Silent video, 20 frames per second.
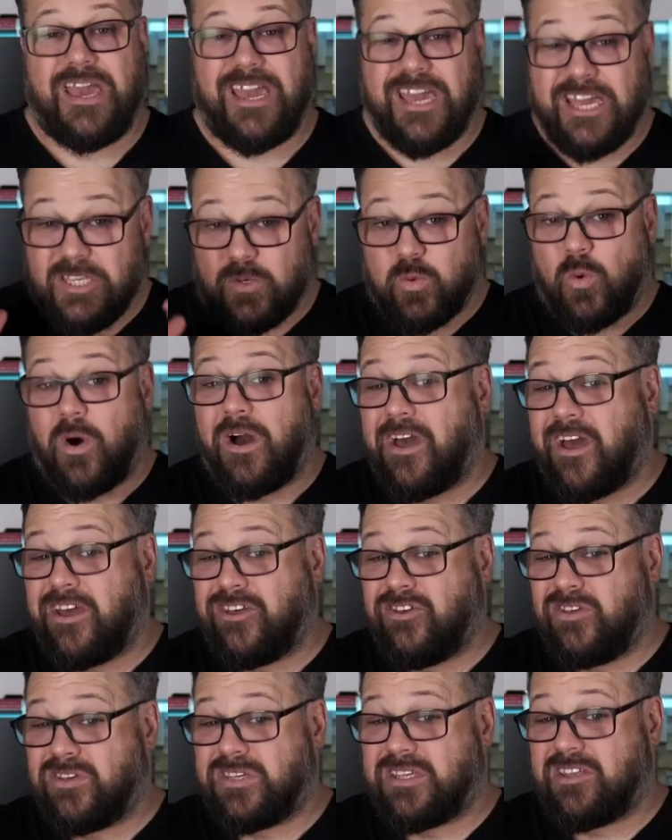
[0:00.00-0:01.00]
it's why I
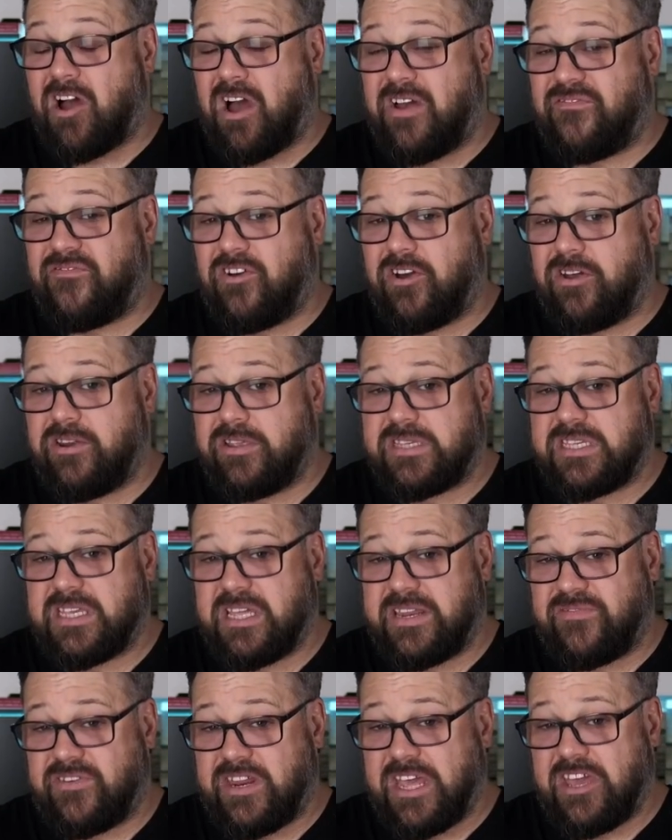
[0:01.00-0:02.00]
use an iPhone instead
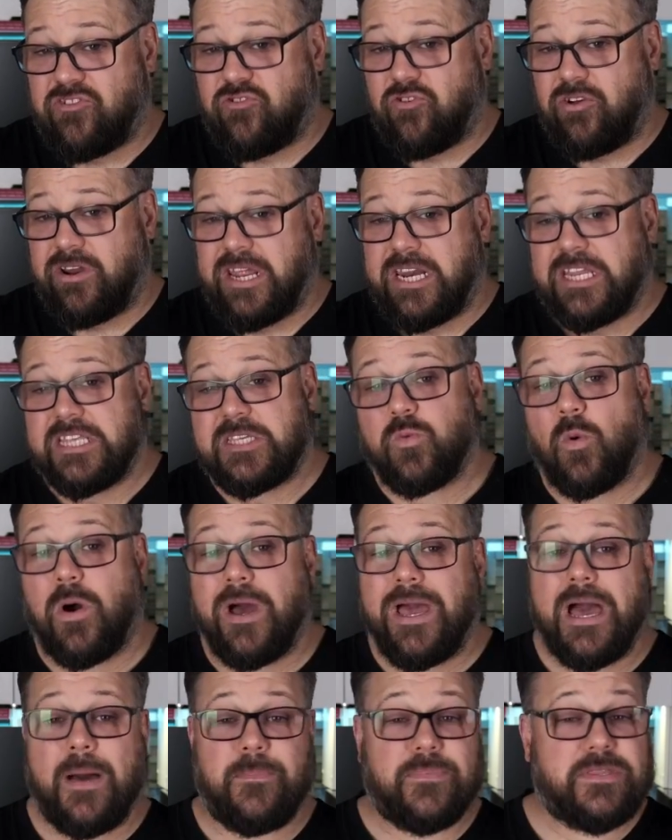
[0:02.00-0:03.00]
of an Android, and it's why
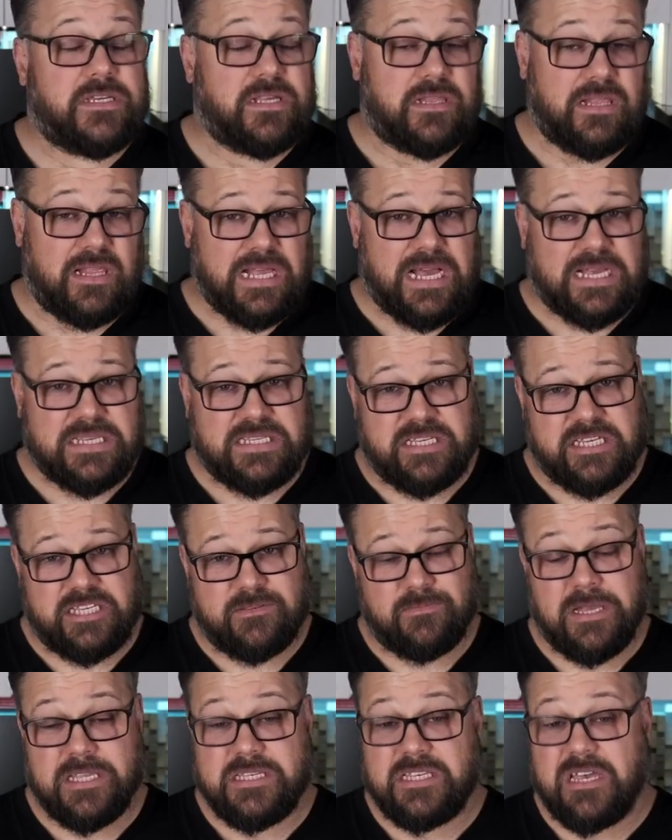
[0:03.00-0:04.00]
up until the last 6
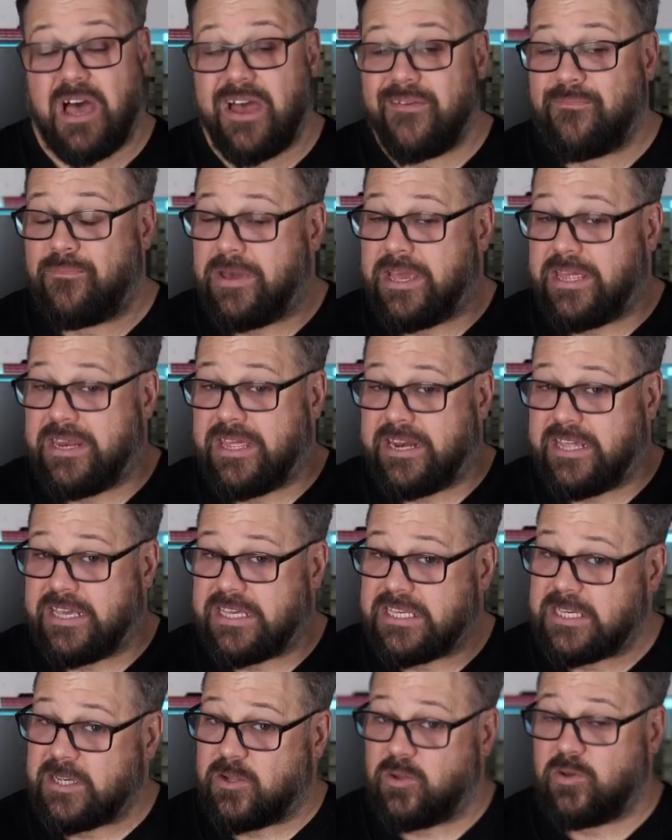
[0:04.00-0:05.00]
months I've been an
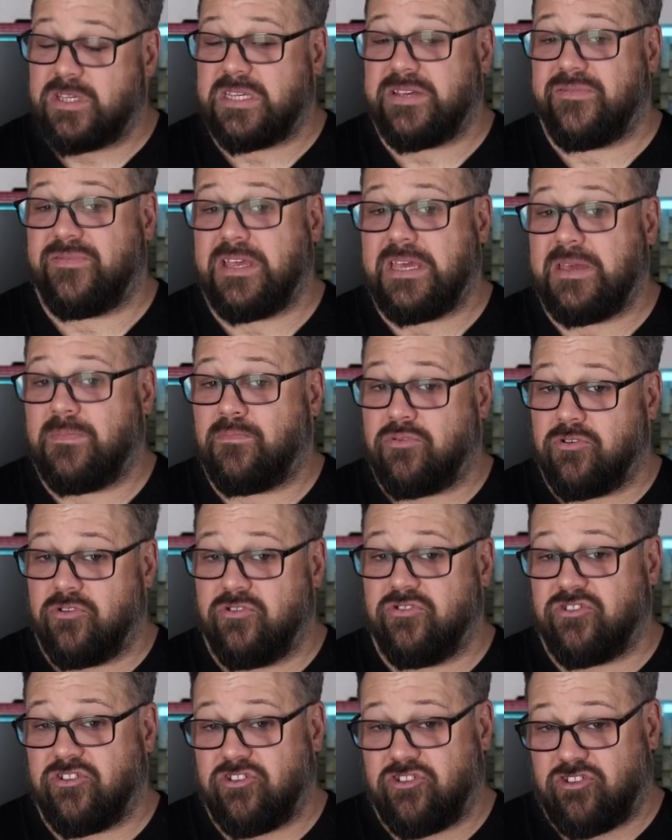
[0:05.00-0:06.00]
exclusively
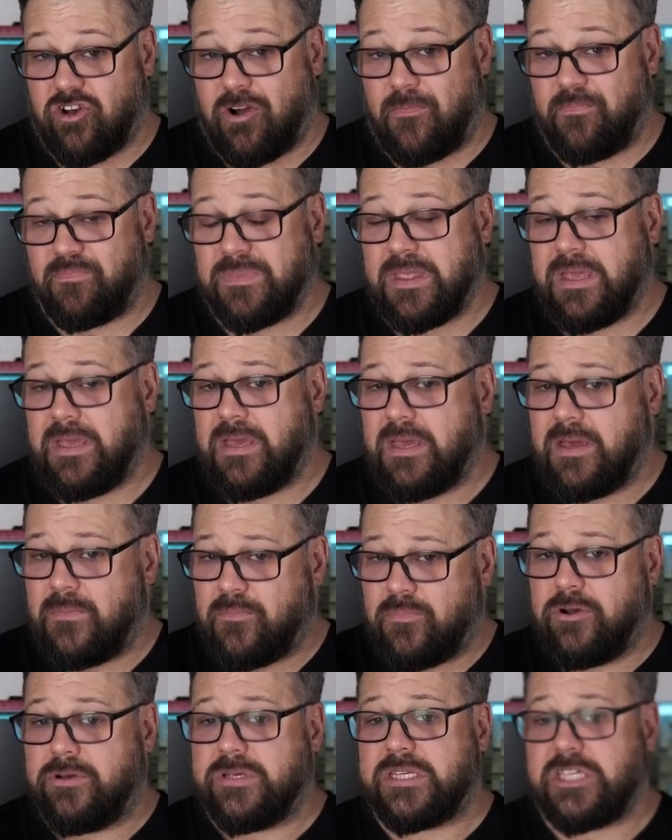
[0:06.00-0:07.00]
Prusa shop.
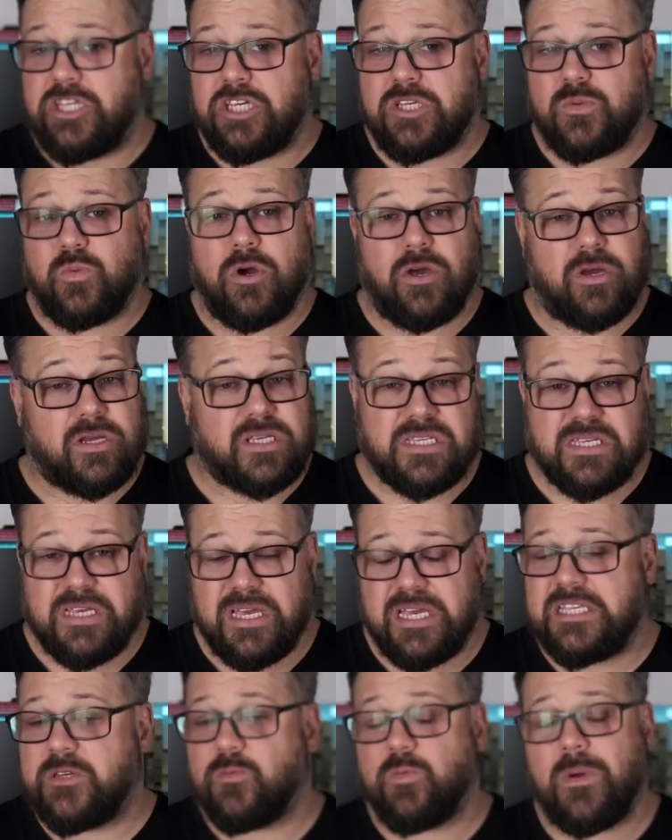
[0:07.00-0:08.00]
Prusa just works.
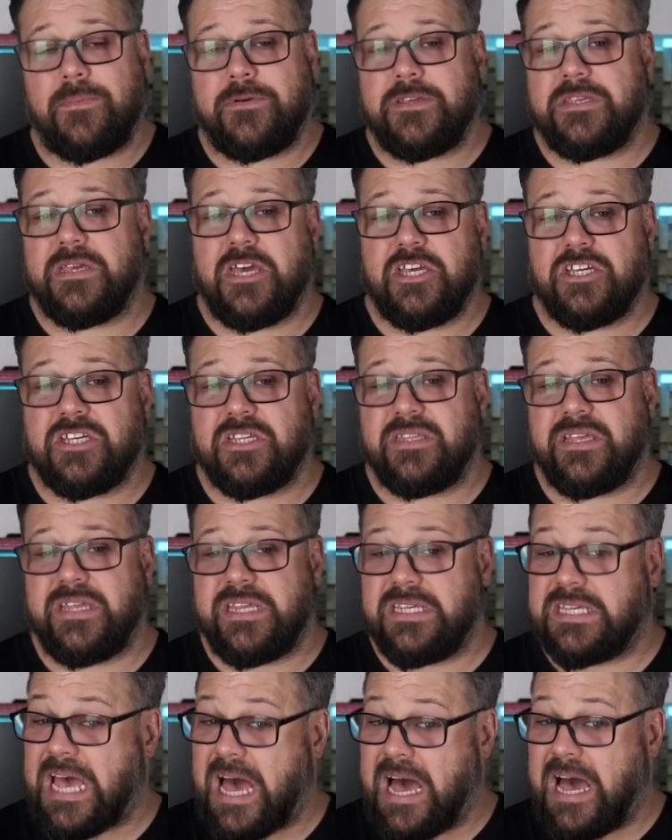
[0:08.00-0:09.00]
It's a reputation that
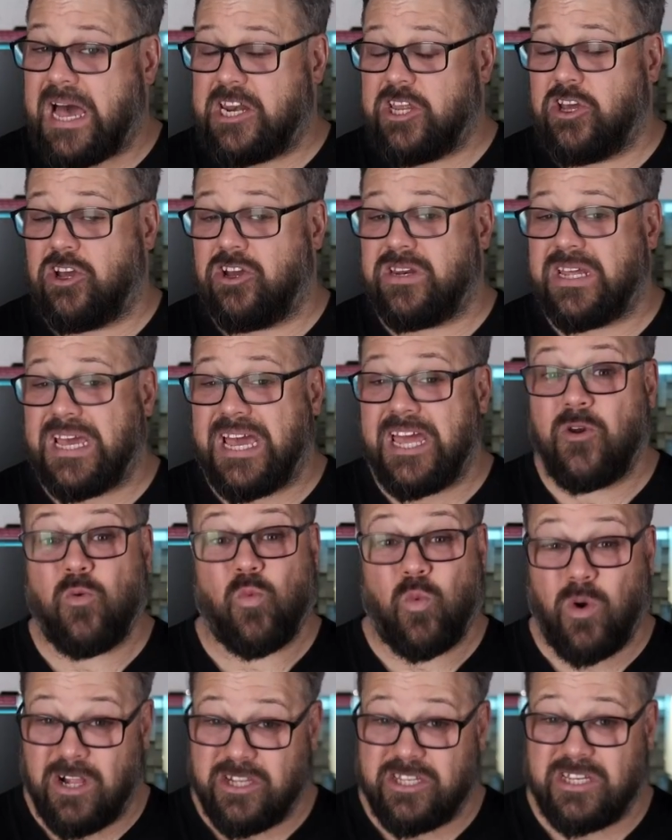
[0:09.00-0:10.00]
is hard-earned and
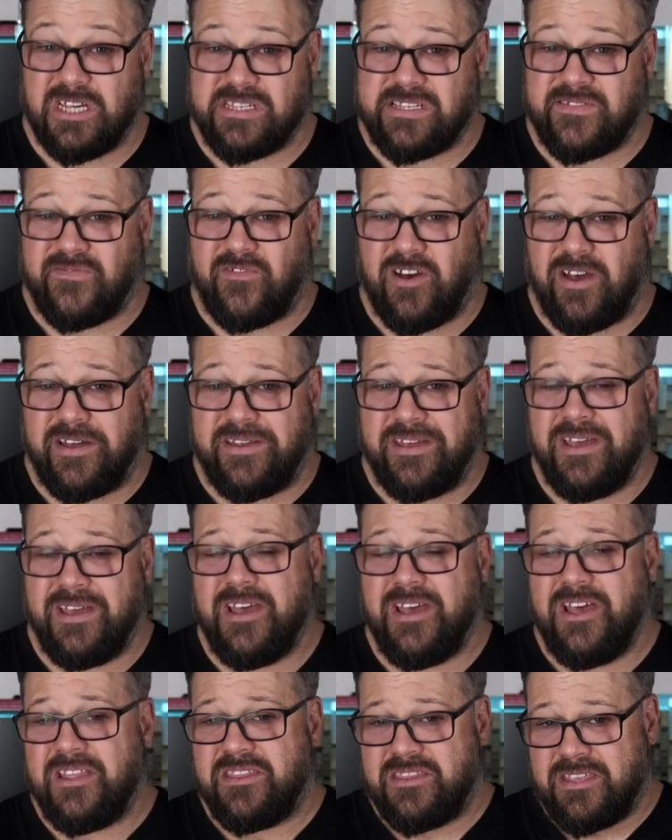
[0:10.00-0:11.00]
well justified.
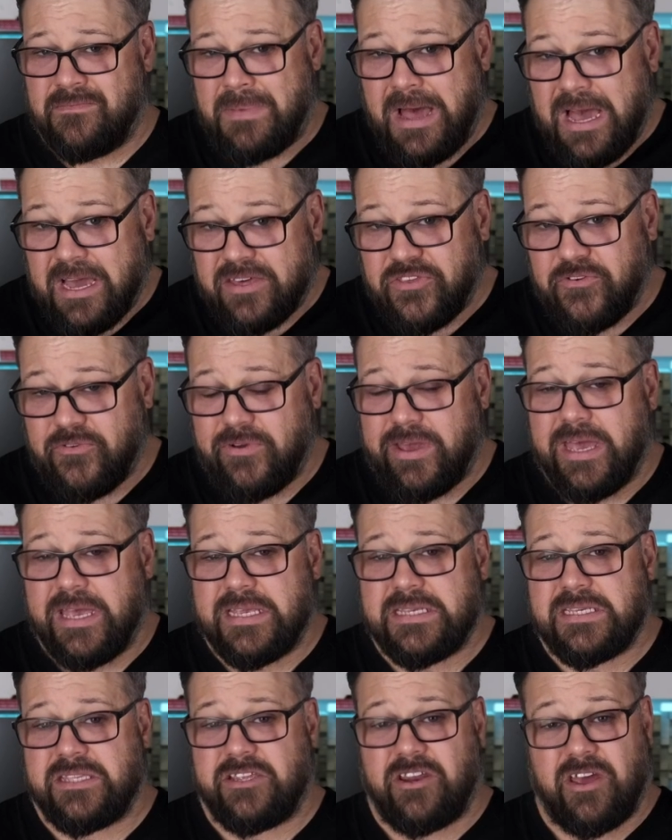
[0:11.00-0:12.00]
The Mark
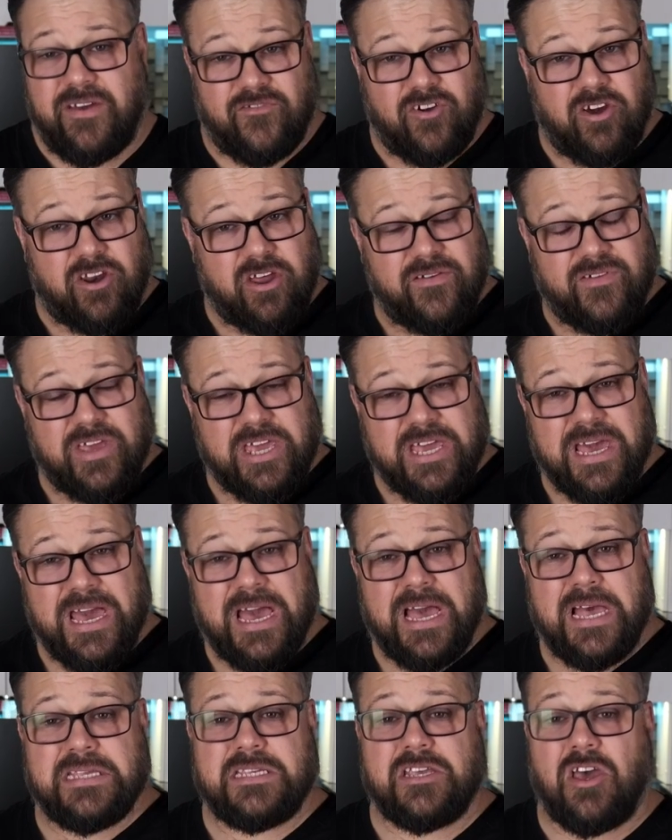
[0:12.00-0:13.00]
3S that I've got over here
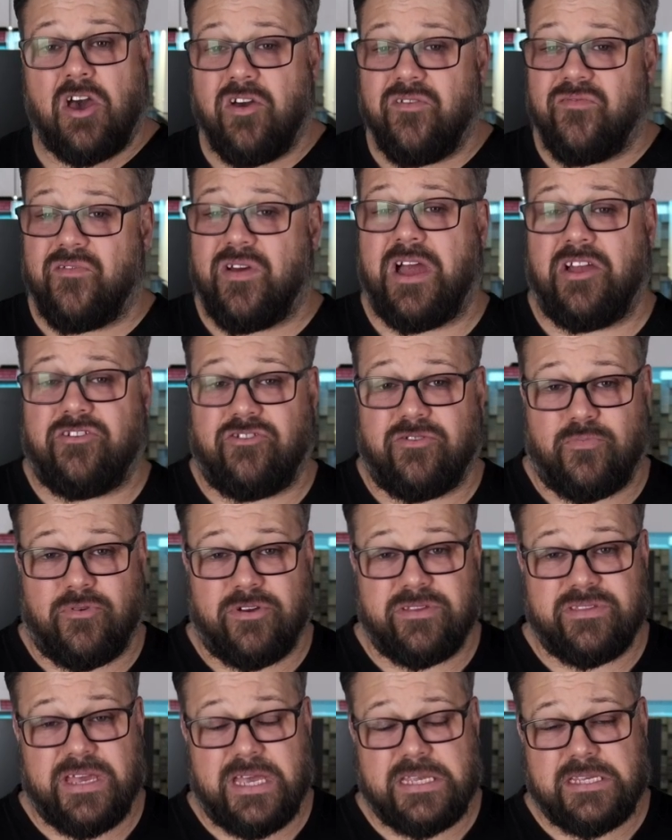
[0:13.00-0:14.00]
has over 100
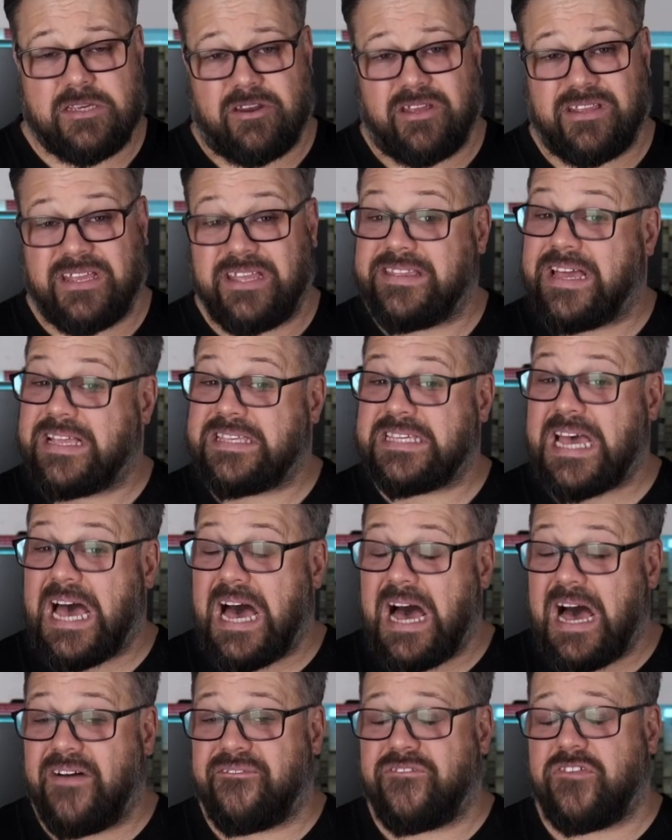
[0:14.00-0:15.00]
print days on it, and that's
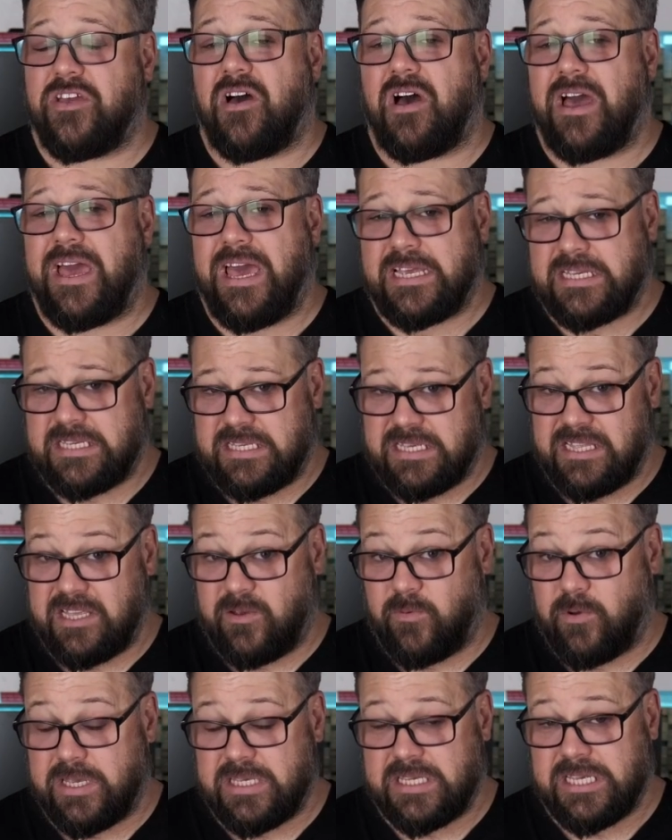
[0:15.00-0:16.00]
after I accidentally
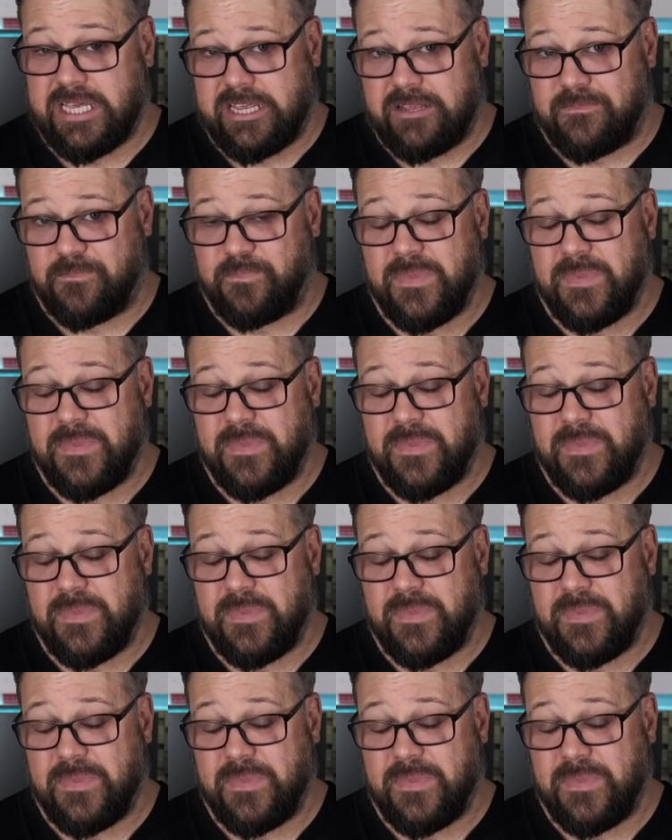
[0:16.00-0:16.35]
reset it.